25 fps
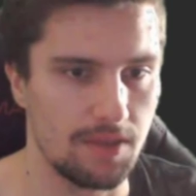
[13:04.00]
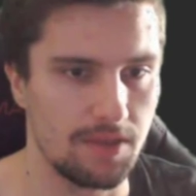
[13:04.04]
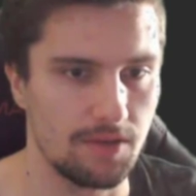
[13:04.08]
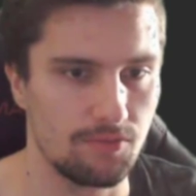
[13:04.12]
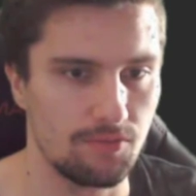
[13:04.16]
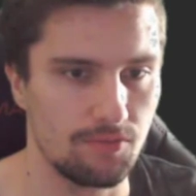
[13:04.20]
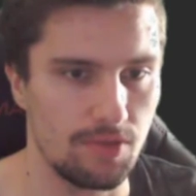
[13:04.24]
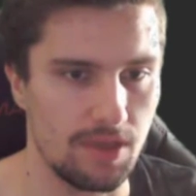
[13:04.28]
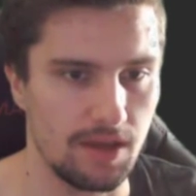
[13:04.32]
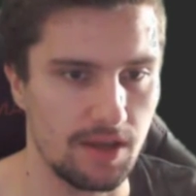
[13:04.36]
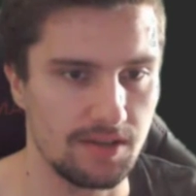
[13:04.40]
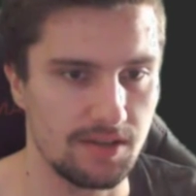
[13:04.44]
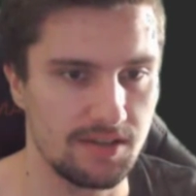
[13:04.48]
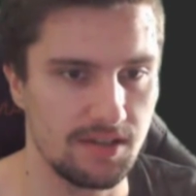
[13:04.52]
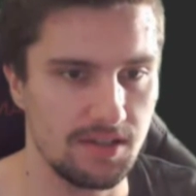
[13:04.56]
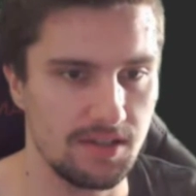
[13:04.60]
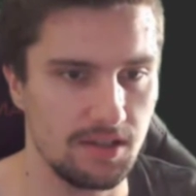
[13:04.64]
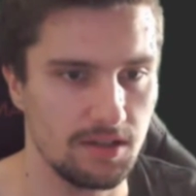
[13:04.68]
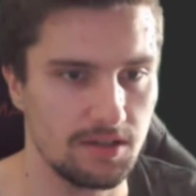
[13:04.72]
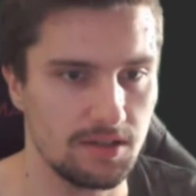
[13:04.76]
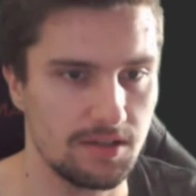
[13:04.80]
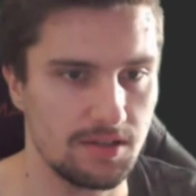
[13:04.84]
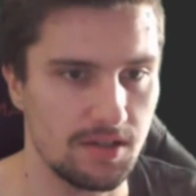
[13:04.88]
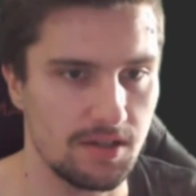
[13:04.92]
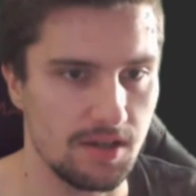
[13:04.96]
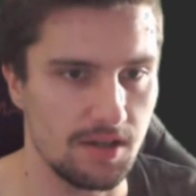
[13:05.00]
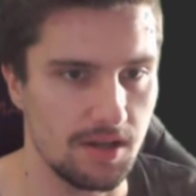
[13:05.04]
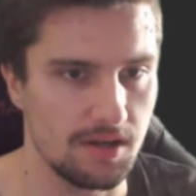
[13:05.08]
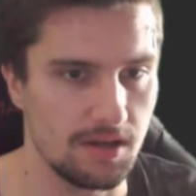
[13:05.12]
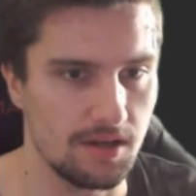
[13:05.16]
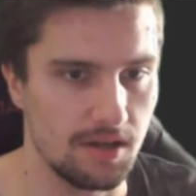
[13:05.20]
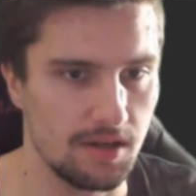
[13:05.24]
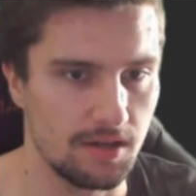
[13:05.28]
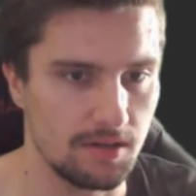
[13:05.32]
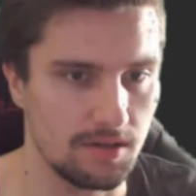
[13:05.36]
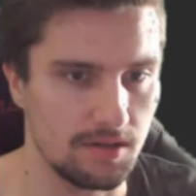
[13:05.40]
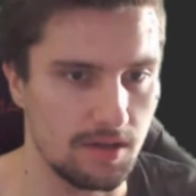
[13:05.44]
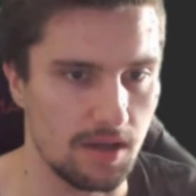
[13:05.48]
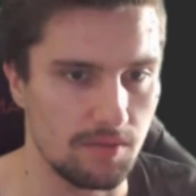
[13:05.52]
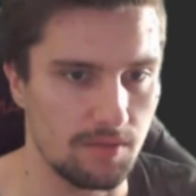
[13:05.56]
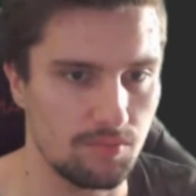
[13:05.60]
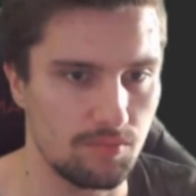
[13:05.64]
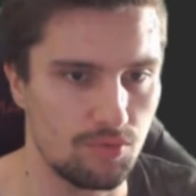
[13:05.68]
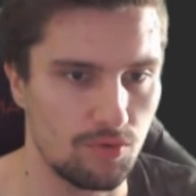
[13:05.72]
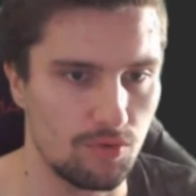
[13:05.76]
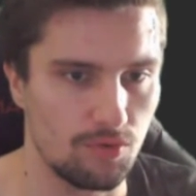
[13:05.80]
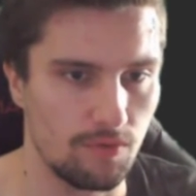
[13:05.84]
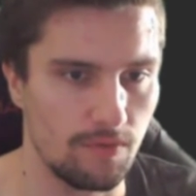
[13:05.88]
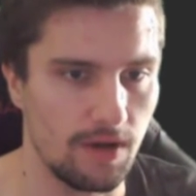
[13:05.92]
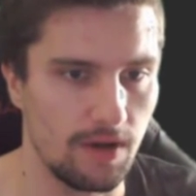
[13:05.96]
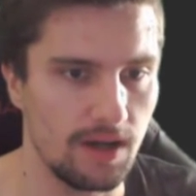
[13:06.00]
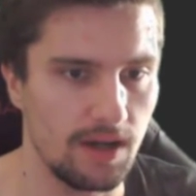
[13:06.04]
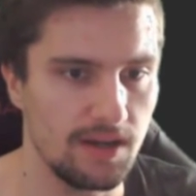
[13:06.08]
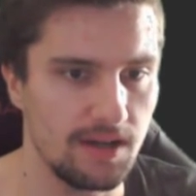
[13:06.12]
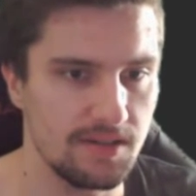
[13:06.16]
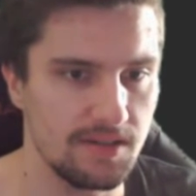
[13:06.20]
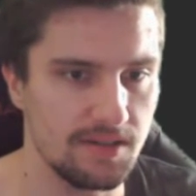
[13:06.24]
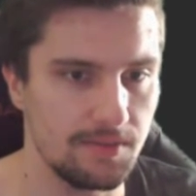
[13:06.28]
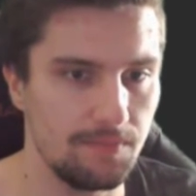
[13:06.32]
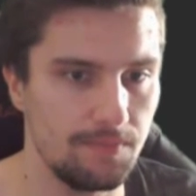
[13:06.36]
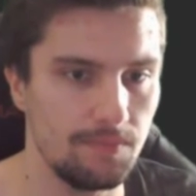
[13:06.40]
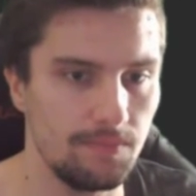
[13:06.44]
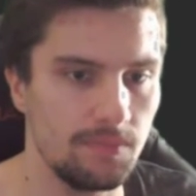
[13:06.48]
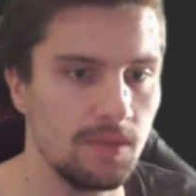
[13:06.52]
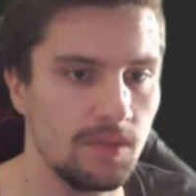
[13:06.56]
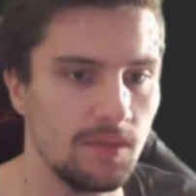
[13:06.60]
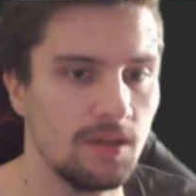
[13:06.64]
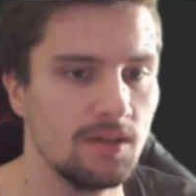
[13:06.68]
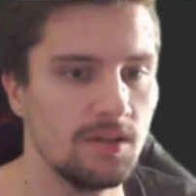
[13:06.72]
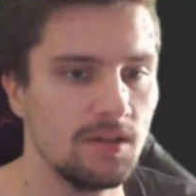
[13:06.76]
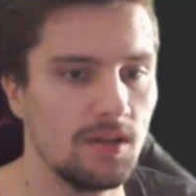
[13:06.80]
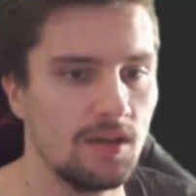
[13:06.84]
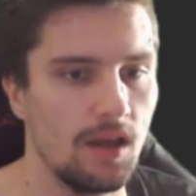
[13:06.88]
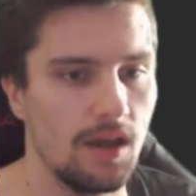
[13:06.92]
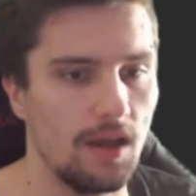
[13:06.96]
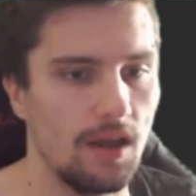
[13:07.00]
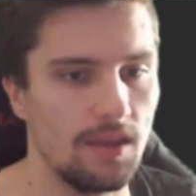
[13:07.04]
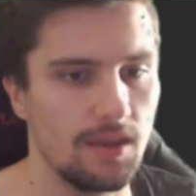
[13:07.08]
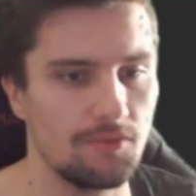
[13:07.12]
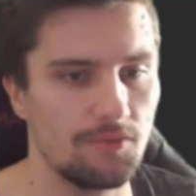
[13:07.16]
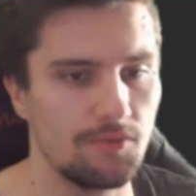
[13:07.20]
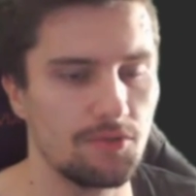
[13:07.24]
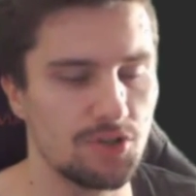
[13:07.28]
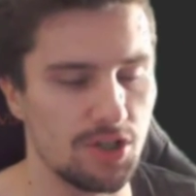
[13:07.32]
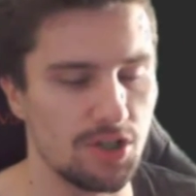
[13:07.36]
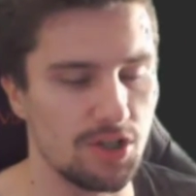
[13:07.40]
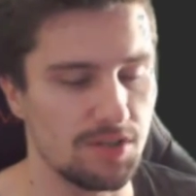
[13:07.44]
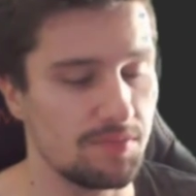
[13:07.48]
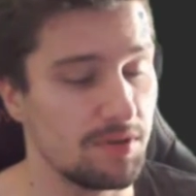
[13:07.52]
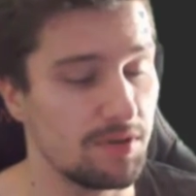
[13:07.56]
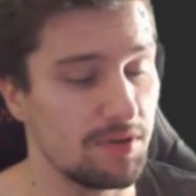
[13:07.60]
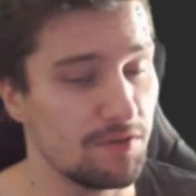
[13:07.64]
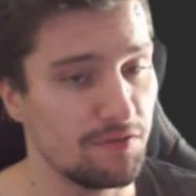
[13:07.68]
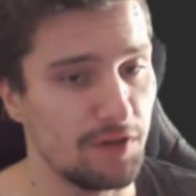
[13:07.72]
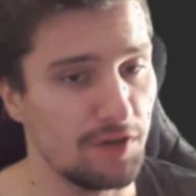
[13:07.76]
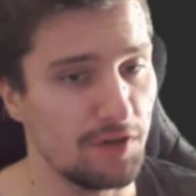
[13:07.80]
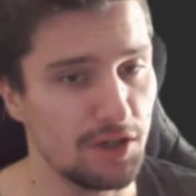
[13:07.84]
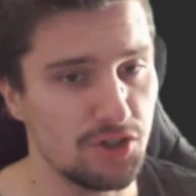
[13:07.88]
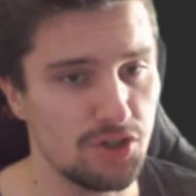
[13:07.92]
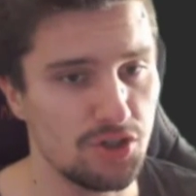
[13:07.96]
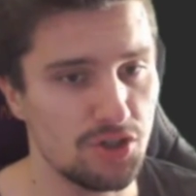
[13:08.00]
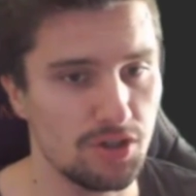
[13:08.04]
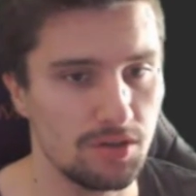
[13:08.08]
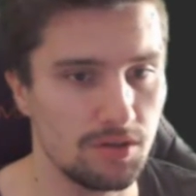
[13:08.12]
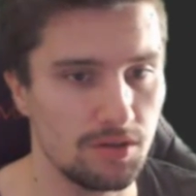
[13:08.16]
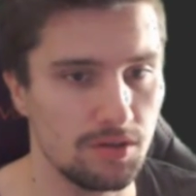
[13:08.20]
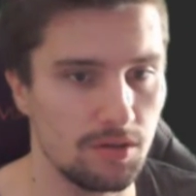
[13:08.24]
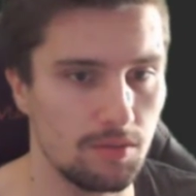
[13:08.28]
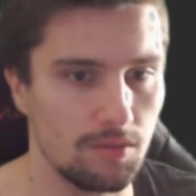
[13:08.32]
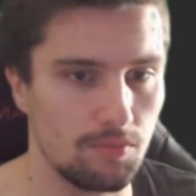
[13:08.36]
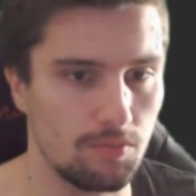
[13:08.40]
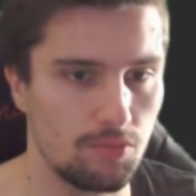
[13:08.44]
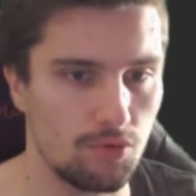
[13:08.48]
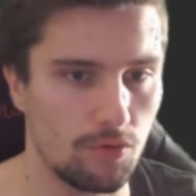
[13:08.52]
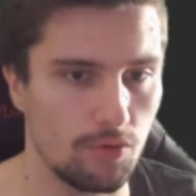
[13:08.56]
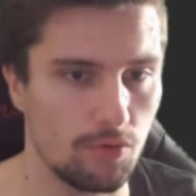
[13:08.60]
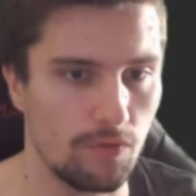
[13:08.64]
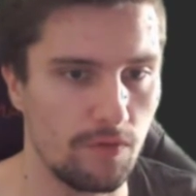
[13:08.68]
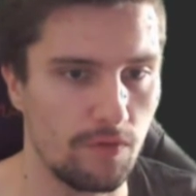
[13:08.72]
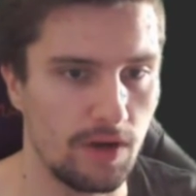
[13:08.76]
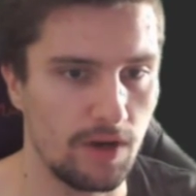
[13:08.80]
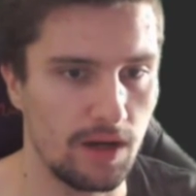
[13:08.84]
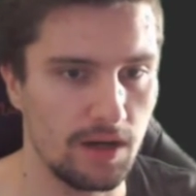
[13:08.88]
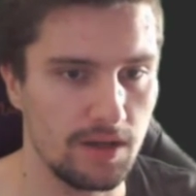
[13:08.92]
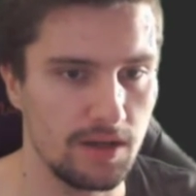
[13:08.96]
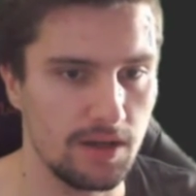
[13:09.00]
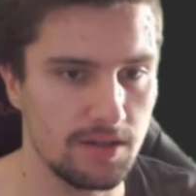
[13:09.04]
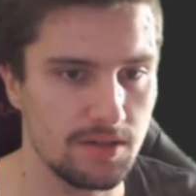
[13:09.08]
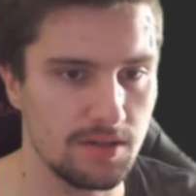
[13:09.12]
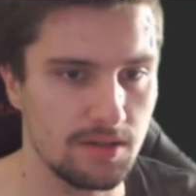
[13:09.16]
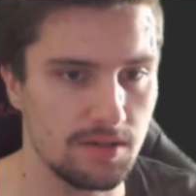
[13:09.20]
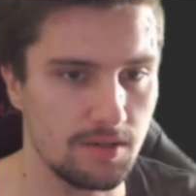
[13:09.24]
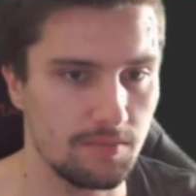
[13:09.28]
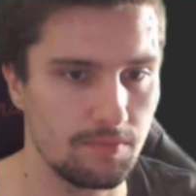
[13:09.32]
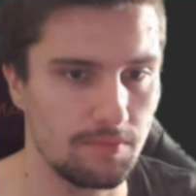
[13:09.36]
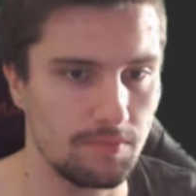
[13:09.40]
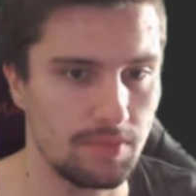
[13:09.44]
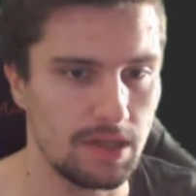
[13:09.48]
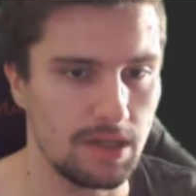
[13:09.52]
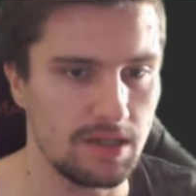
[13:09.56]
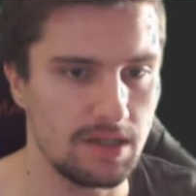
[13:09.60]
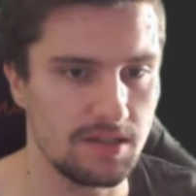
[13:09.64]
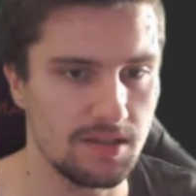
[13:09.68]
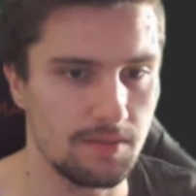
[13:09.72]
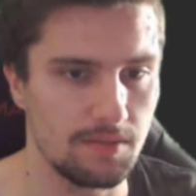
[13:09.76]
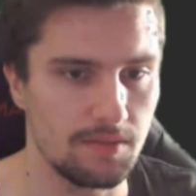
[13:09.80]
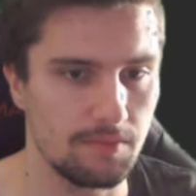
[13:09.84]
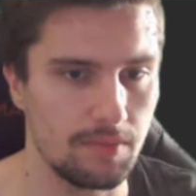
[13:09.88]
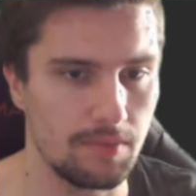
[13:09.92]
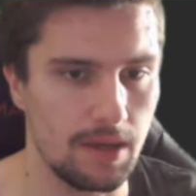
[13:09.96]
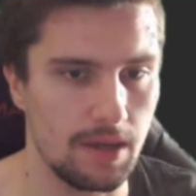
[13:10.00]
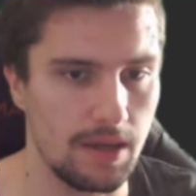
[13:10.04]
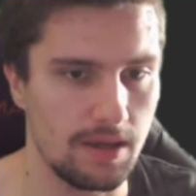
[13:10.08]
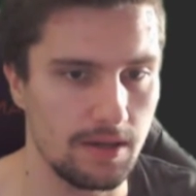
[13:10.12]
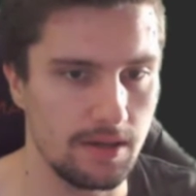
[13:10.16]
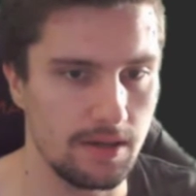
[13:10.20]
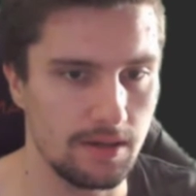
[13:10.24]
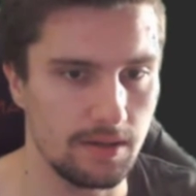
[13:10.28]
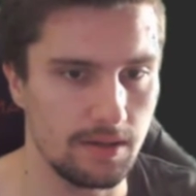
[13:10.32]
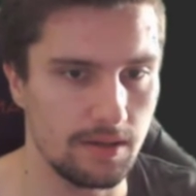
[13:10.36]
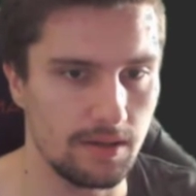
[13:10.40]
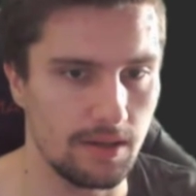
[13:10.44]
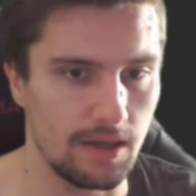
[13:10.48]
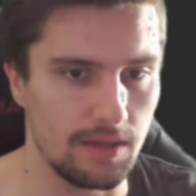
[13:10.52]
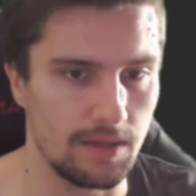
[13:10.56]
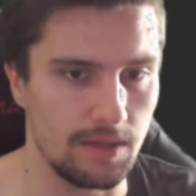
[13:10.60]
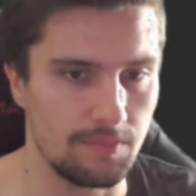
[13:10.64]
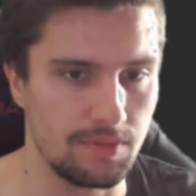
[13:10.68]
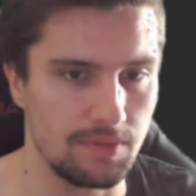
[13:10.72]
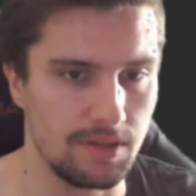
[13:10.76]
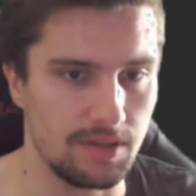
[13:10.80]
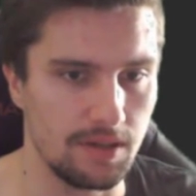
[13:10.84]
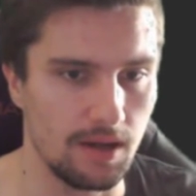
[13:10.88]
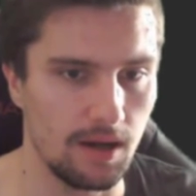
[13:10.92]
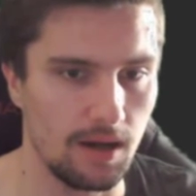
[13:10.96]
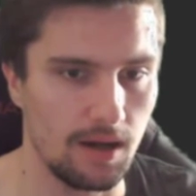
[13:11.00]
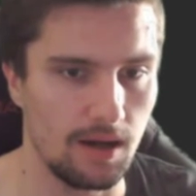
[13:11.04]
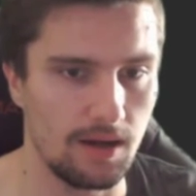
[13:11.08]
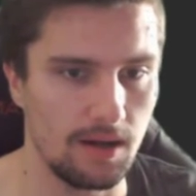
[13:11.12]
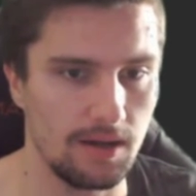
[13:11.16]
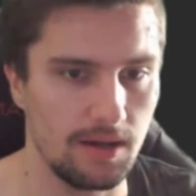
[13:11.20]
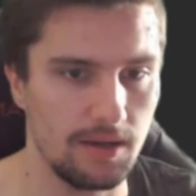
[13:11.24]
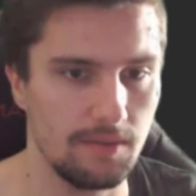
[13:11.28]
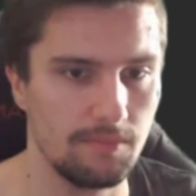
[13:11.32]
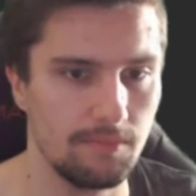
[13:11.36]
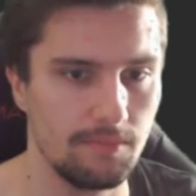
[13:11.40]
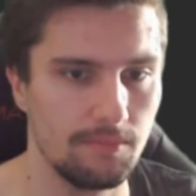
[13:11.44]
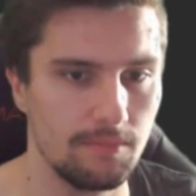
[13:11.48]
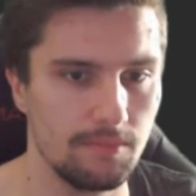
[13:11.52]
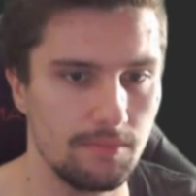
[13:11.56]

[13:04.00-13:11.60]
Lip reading: with add singleton and add provides. And that will just be a function provide Pixabay API.